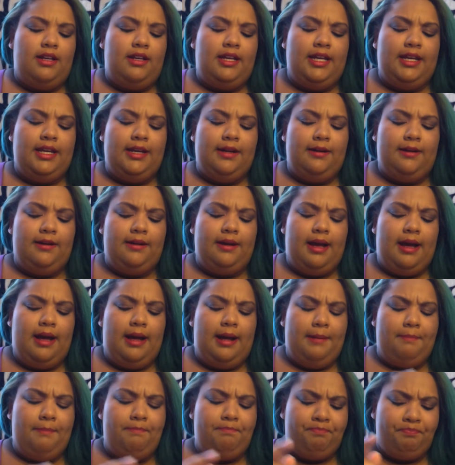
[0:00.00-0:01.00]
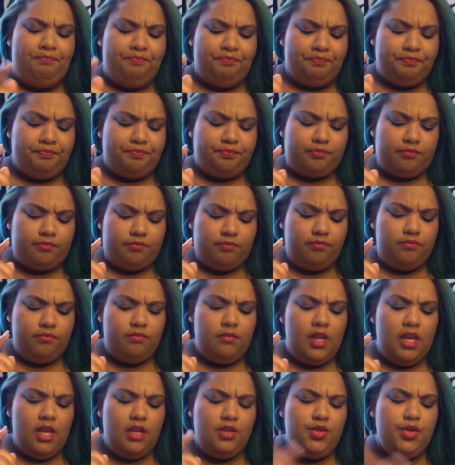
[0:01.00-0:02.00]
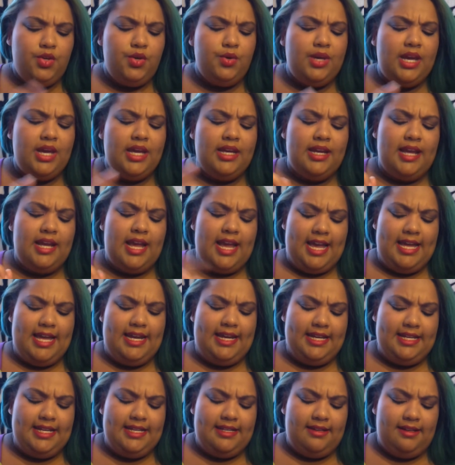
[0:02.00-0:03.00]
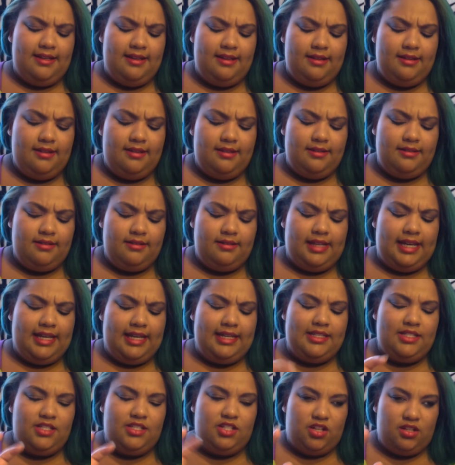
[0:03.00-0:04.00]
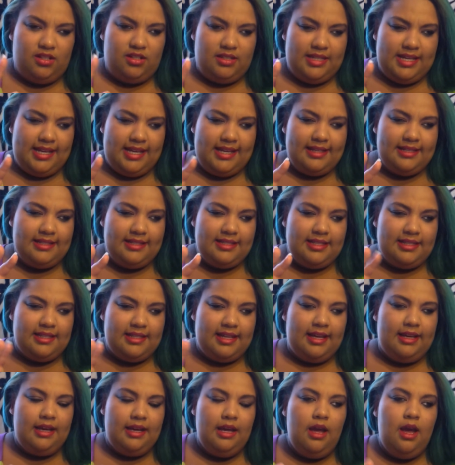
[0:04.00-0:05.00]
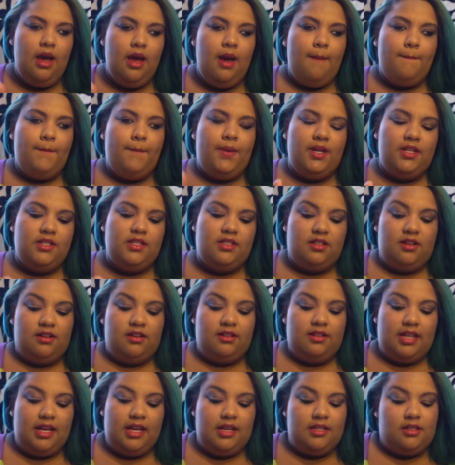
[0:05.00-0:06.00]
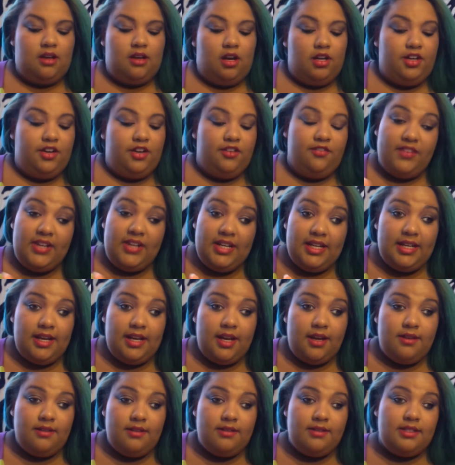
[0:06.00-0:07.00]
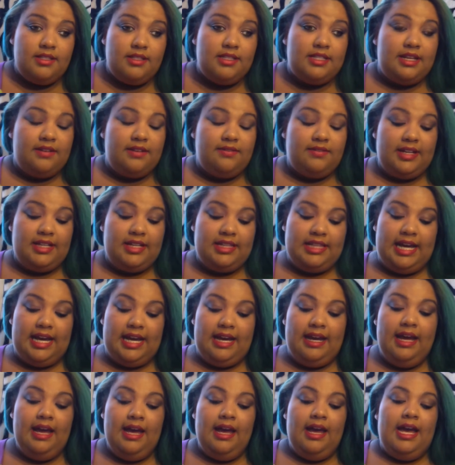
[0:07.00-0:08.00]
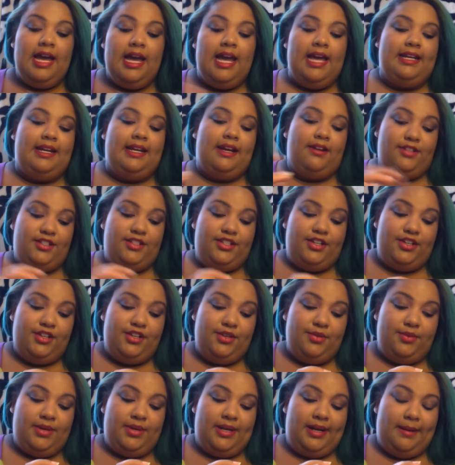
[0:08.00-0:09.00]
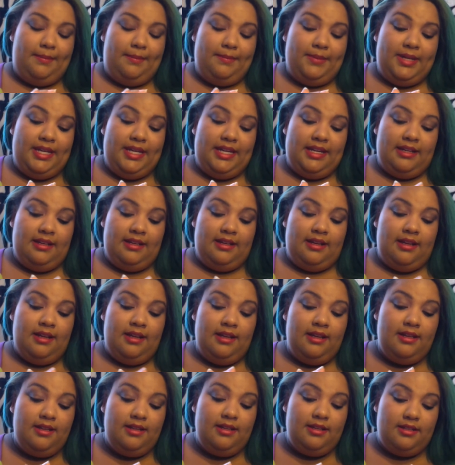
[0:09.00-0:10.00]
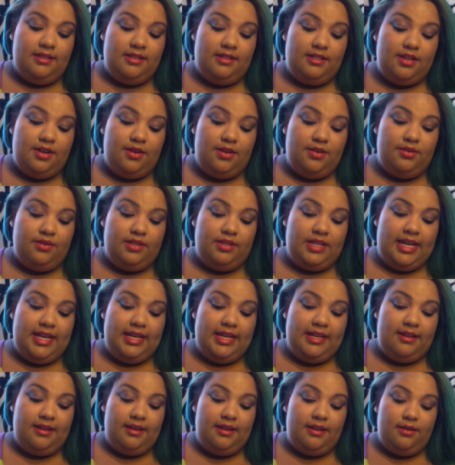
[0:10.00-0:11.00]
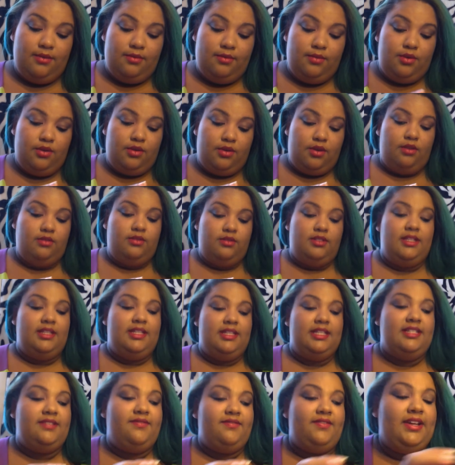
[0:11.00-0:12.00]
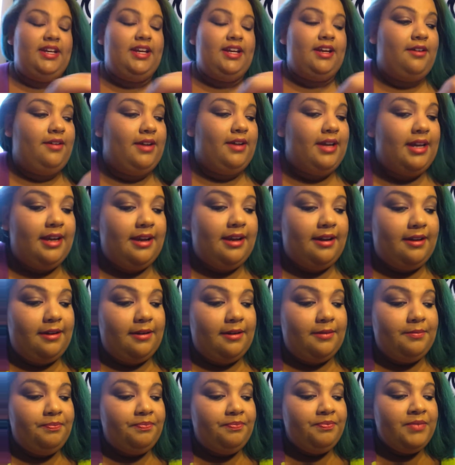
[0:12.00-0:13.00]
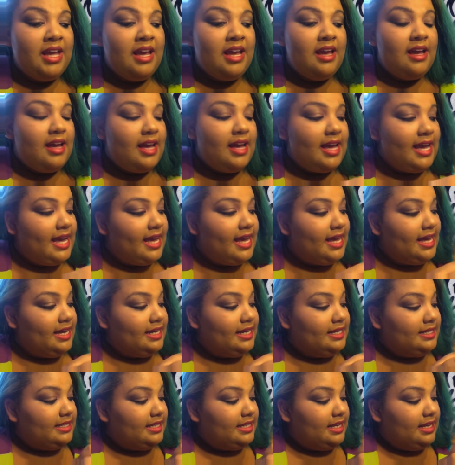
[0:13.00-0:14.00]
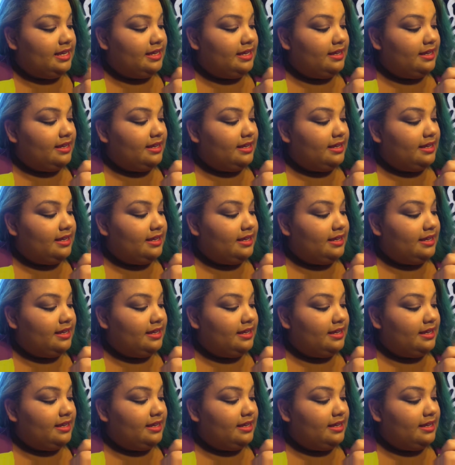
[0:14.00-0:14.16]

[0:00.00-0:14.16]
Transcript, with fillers: here um, you can edit like certain things and like put certain things on your videos and stuff like that. And I'll show you what I mean. So like we'll go to this video here and